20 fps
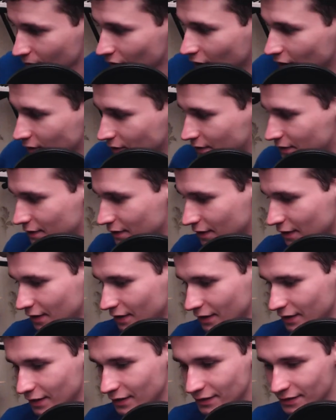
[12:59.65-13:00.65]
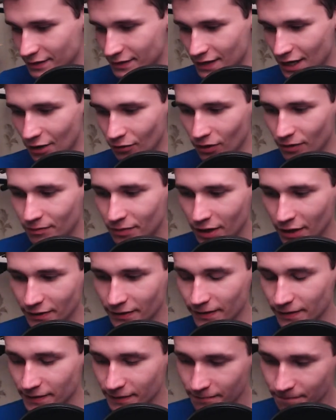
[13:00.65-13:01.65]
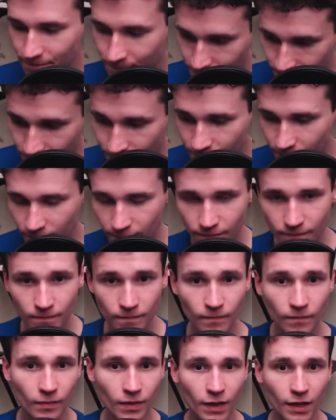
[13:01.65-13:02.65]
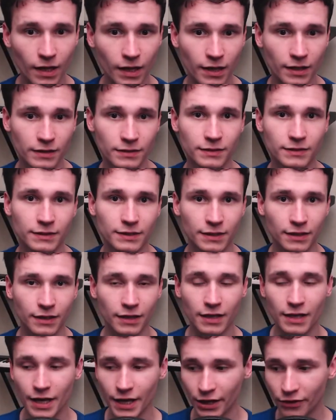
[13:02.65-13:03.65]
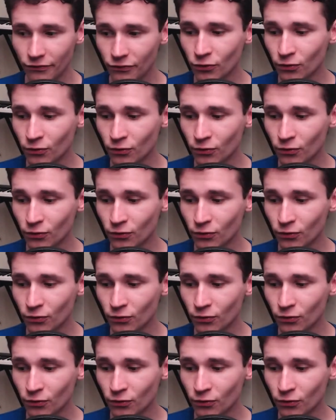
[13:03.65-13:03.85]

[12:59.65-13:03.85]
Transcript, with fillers: And uh, it is how I practice. And uh, if you